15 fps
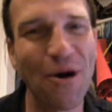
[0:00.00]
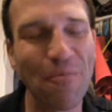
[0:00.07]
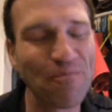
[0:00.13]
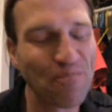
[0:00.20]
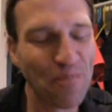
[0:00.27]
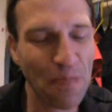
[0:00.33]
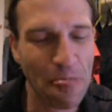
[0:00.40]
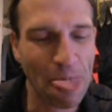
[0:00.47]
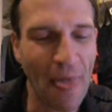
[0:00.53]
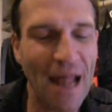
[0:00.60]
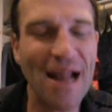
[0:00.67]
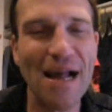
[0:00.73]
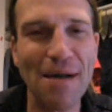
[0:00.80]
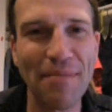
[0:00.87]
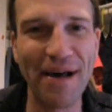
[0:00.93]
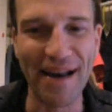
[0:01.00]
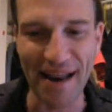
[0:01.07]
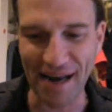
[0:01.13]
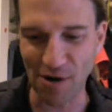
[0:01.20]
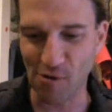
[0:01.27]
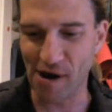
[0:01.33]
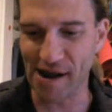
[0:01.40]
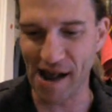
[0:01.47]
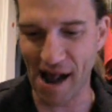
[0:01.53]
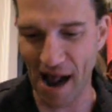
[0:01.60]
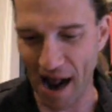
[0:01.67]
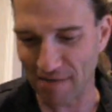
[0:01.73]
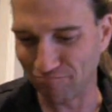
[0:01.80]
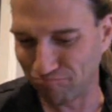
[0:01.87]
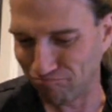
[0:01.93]
know. But anyway,
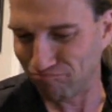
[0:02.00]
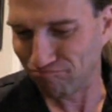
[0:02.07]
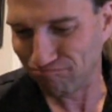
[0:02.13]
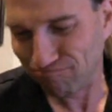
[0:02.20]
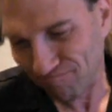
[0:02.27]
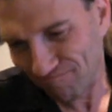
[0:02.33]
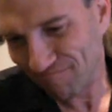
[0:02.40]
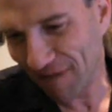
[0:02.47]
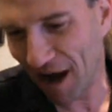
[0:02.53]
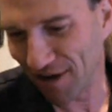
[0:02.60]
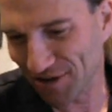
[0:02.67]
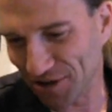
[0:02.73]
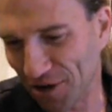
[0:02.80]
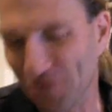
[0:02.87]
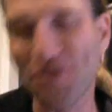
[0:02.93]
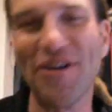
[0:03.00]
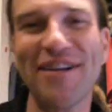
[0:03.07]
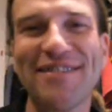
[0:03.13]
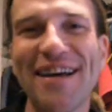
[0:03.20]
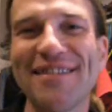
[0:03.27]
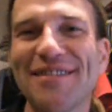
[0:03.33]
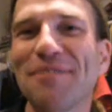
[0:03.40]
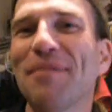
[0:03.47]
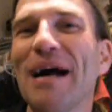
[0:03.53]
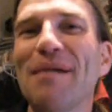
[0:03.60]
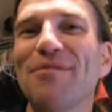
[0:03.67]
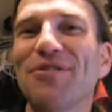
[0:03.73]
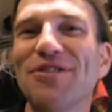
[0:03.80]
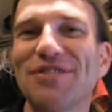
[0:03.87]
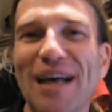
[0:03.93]
I also think that the
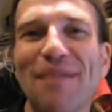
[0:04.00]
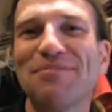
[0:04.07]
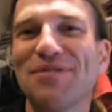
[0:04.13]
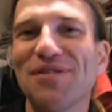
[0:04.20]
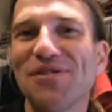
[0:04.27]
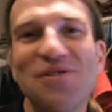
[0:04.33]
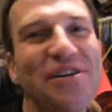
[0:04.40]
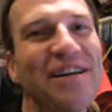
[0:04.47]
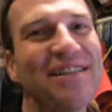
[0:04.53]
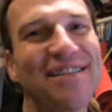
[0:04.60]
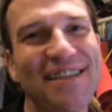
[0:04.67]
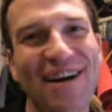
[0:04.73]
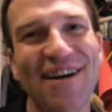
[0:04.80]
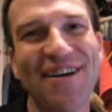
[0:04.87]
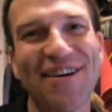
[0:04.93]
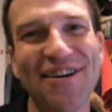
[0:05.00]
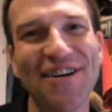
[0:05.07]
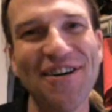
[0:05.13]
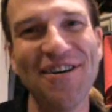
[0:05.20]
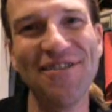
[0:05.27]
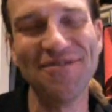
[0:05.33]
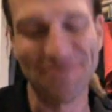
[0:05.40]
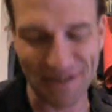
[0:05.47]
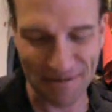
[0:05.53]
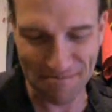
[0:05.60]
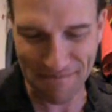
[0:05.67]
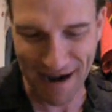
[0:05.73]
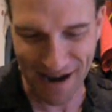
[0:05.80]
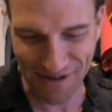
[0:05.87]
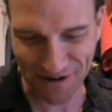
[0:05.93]
Bible is absolutely hysterical,
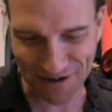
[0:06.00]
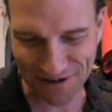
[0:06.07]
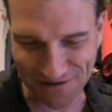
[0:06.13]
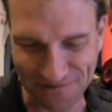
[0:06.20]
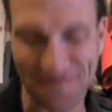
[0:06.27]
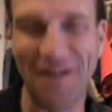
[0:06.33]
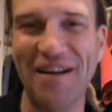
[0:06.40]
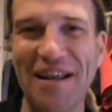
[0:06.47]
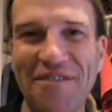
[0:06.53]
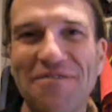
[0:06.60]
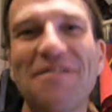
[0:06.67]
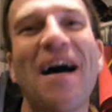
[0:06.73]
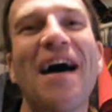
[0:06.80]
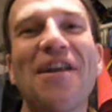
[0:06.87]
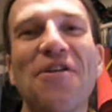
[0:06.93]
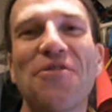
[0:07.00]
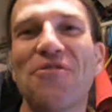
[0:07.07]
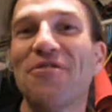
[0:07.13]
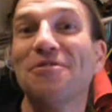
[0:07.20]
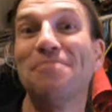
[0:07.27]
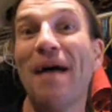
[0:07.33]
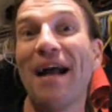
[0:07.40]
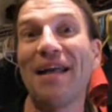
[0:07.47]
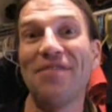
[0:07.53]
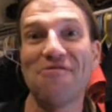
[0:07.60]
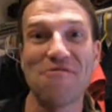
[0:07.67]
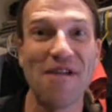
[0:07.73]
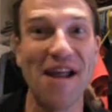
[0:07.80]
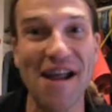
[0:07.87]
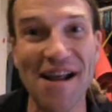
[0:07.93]
written by those funny flat earthers back in
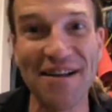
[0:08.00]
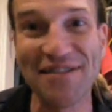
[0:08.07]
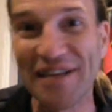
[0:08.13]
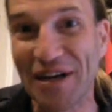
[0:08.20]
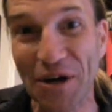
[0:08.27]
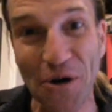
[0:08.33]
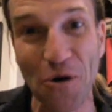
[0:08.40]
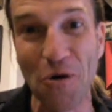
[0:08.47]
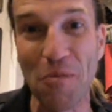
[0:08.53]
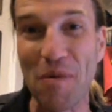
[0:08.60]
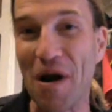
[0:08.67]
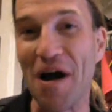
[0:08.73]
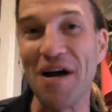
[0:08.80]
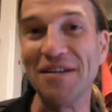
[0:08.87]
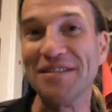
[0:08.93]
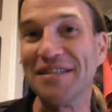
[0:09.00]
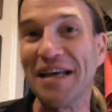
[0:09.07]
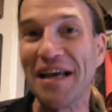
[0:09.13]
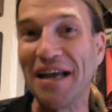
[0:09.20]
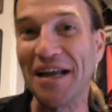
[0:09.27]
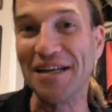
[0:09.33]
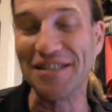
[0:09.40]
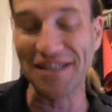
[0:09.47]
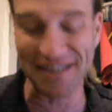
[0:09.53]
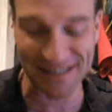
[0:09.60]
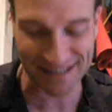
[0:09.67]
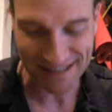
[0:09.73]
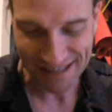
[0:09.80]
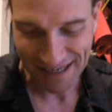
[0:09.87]
their days, the good old Bronze Age,